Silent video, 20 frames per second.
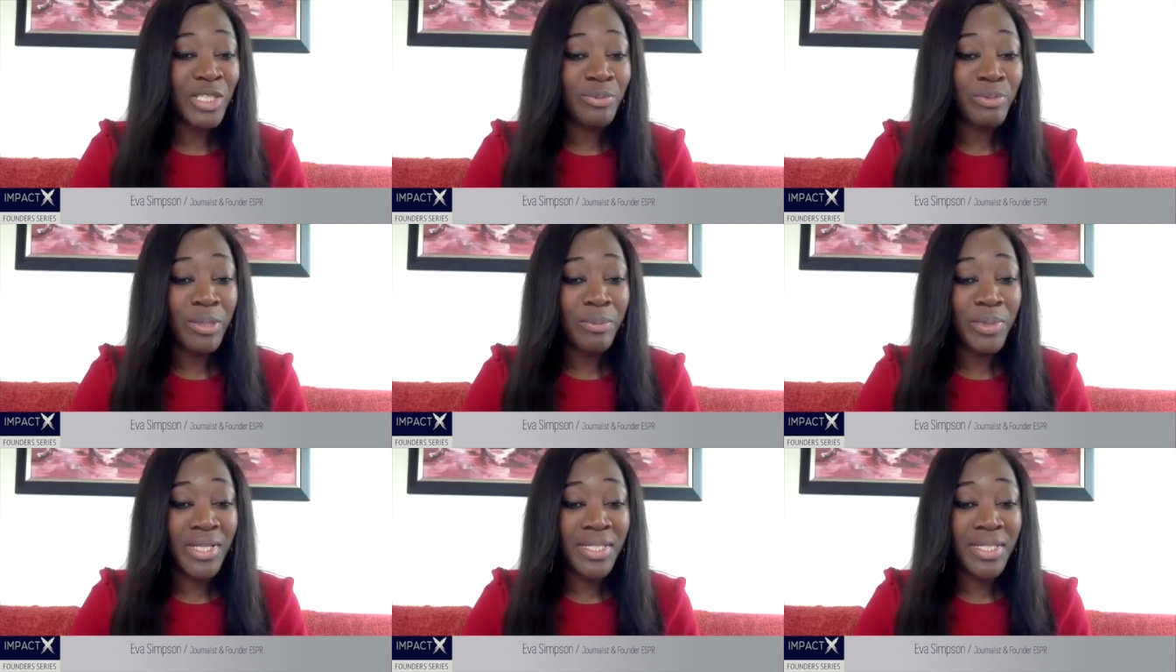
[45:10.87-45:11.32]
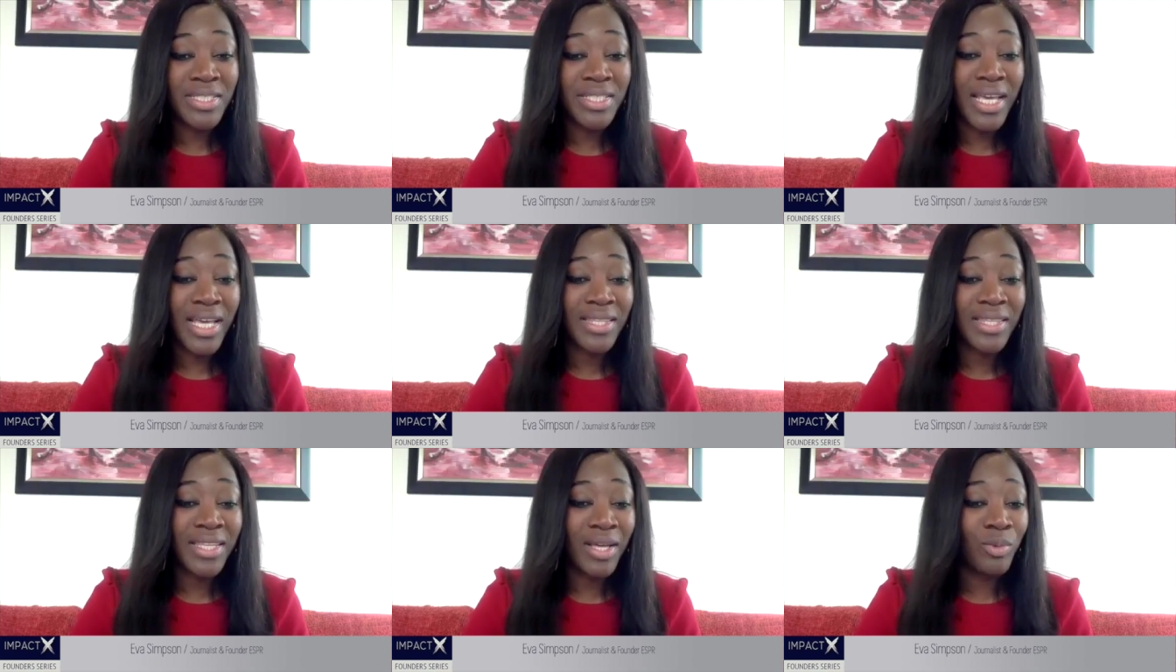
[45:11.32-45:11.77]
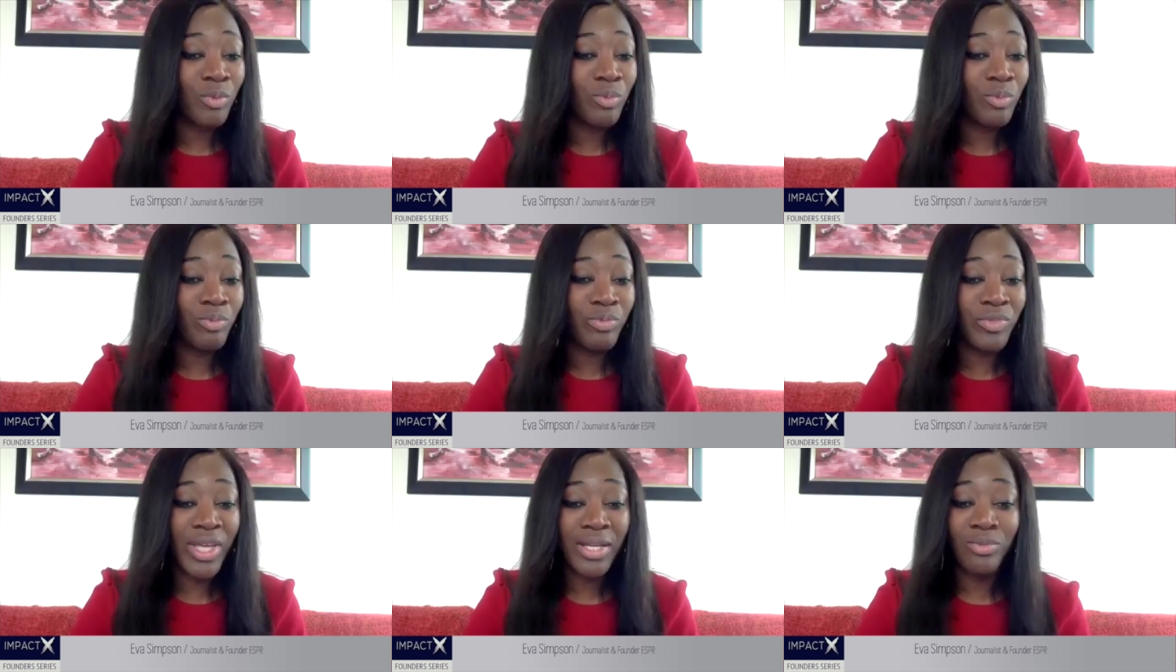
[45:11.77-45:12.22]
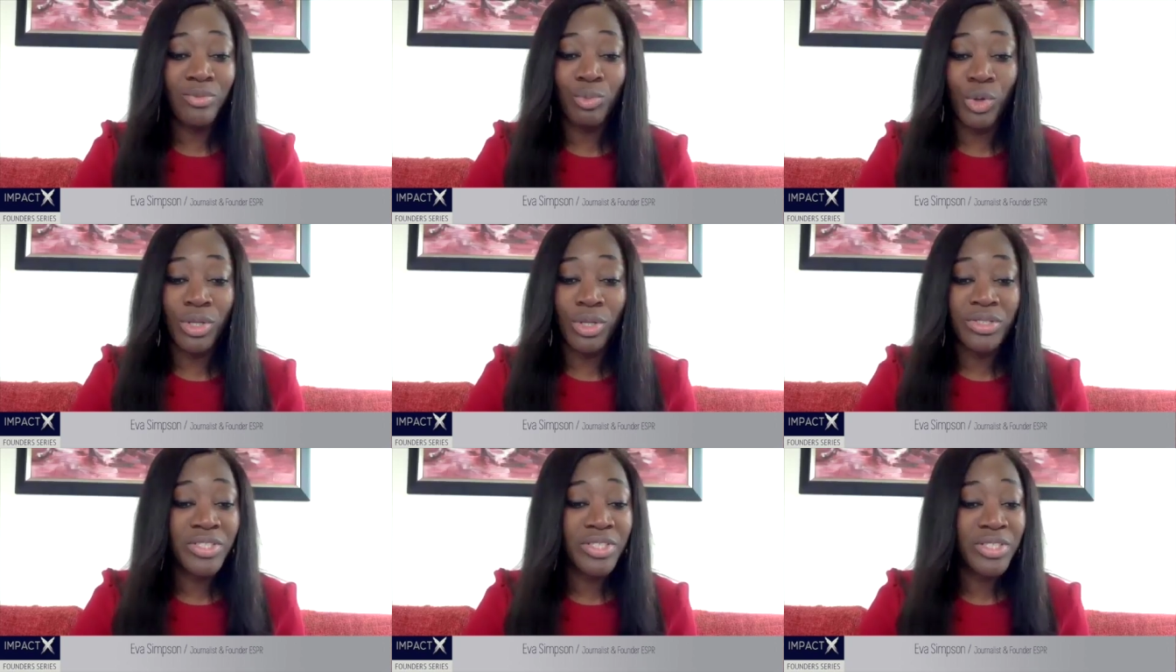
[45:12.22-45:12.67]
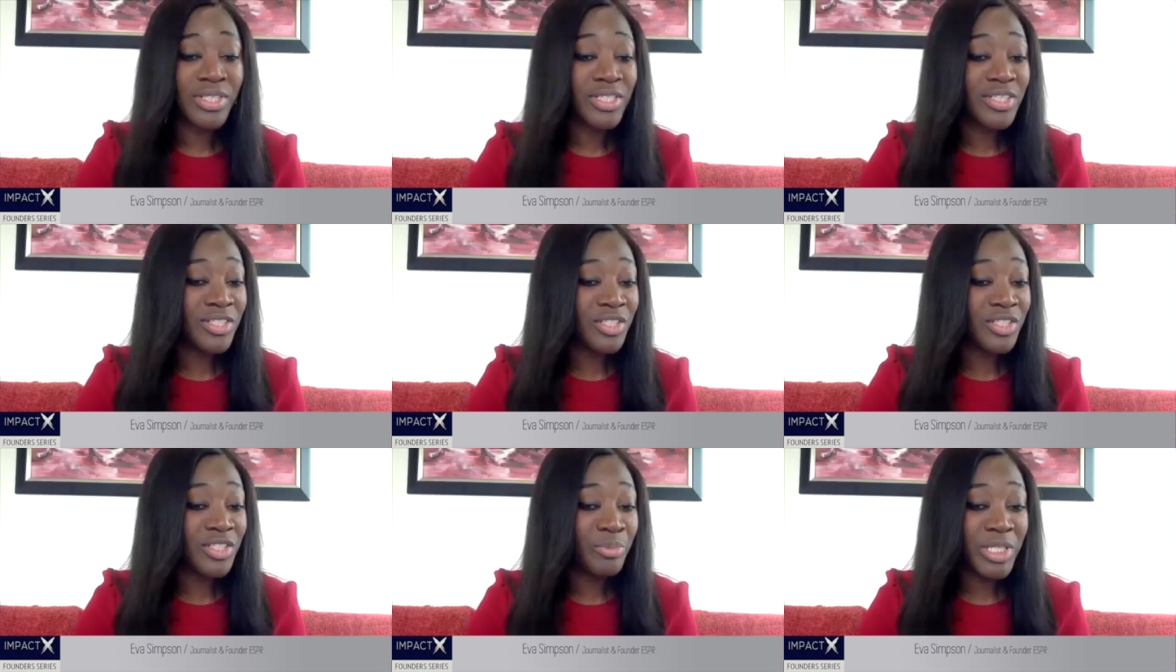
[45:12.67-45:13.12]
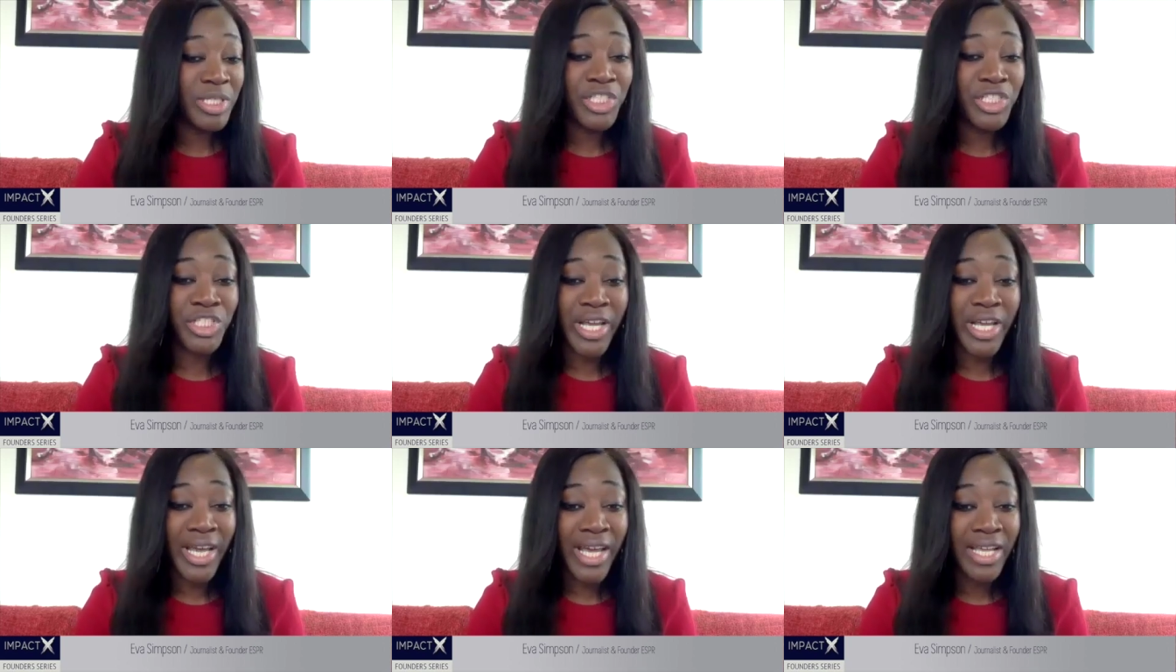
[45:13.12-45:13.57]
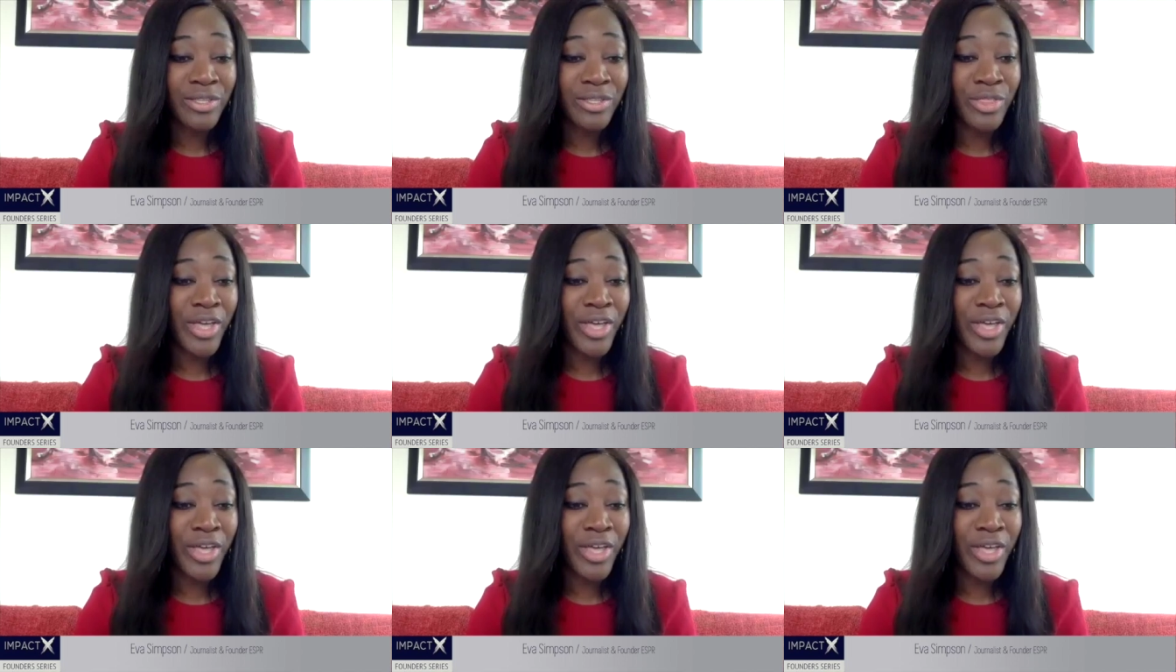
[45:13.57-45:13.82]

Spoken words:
People are saying that they want this to be shared.